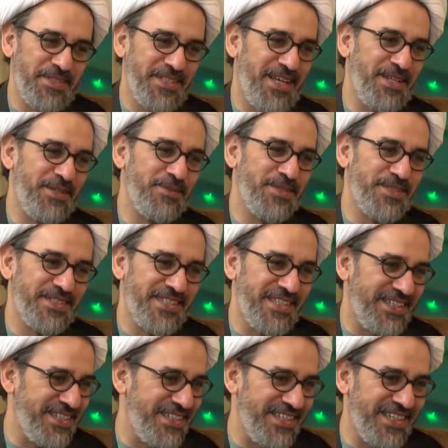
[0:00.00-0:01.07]
Talib was
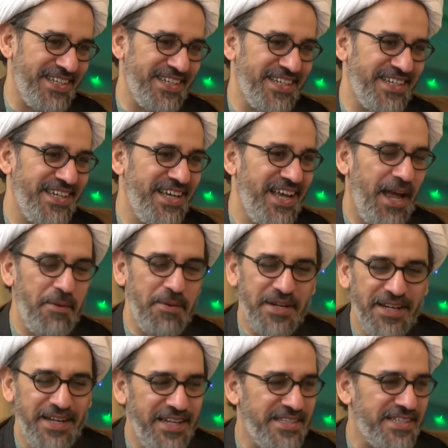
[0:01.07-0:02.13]
taken care. I mean, it